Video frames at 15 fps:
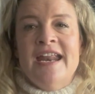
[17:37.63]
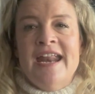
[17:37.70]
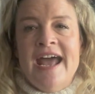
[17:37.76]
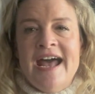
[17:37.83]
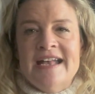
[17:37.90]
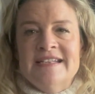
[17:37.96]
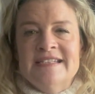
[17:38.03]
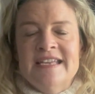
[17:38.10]
It
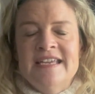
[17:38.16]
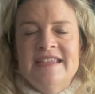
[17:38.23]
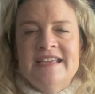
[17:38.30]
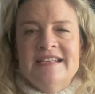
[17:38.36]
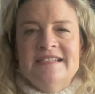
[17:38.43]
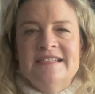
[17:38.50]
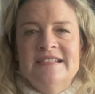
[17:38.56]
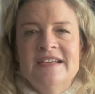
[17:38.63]
has like
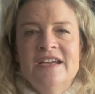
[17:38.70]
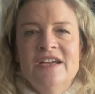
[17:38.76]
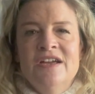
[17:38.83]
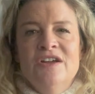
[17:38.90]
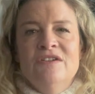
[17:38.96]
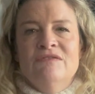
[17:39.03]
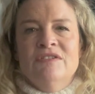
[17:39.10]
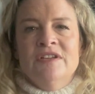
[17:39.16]
this
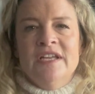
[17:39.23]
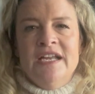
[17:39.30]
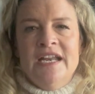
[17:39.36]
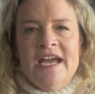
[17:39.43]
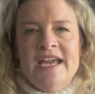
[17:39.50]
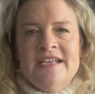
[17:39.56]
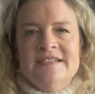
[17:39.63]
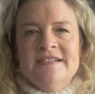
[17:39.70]
really
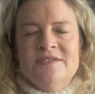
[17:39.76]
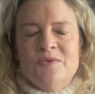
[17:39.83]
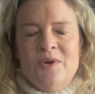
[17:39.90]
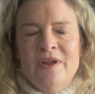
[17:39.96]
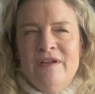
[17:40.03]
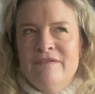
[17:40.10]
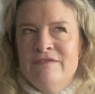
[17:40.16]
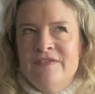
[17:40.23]
nice
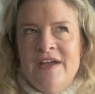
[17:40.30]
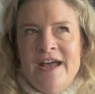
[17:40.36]
sort of,